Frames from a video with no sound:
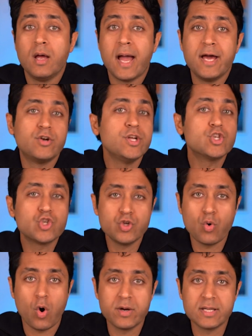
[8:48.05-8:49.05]
and reach
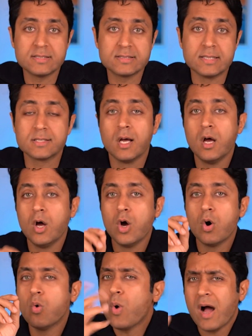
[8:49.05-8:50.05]
new audiences
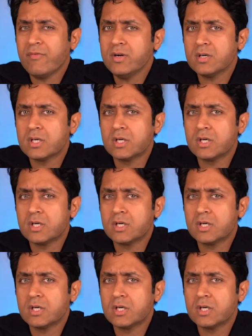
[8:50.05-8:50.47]
who haven't